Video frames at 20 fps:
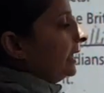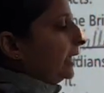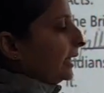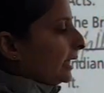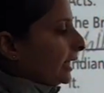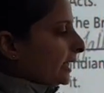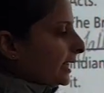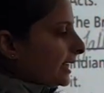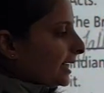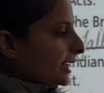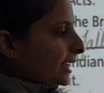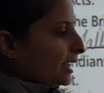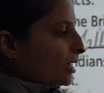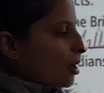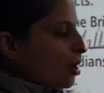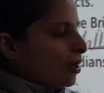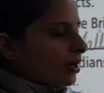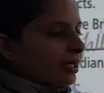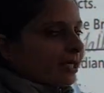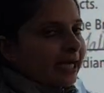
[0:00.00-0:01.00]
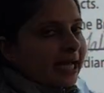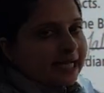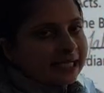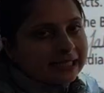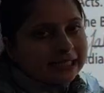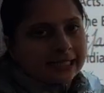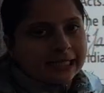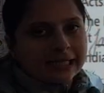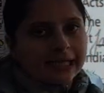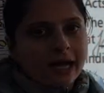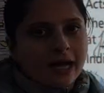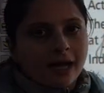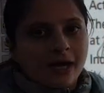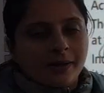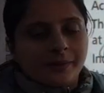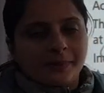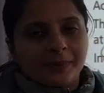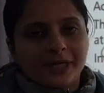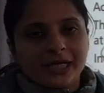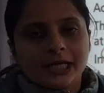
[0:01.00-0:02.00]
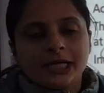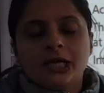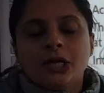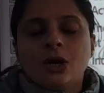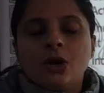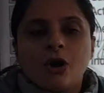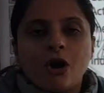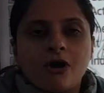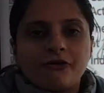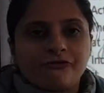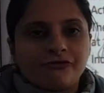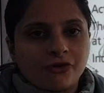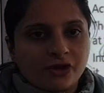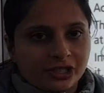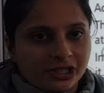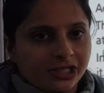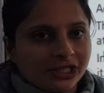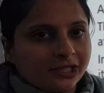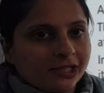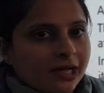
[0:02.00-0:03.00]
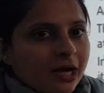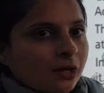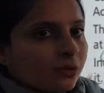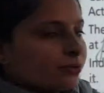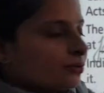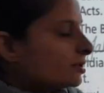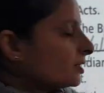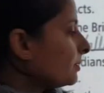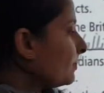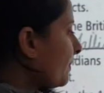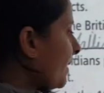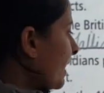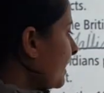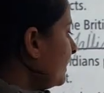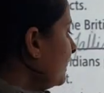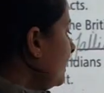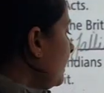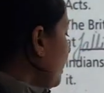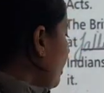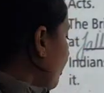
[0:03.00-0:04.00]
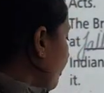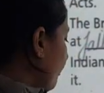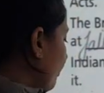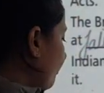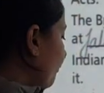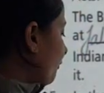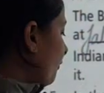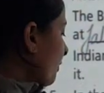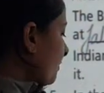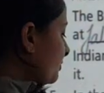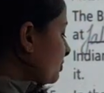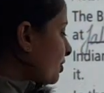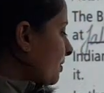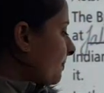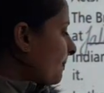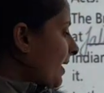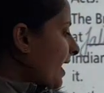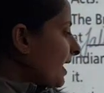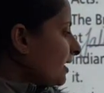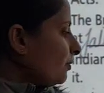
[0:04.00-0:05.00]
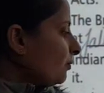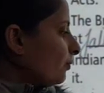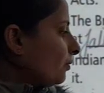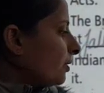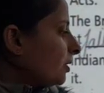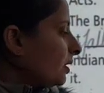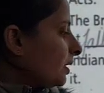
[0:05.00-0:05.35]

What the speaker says: He organized an army of 40,000 men from Japan,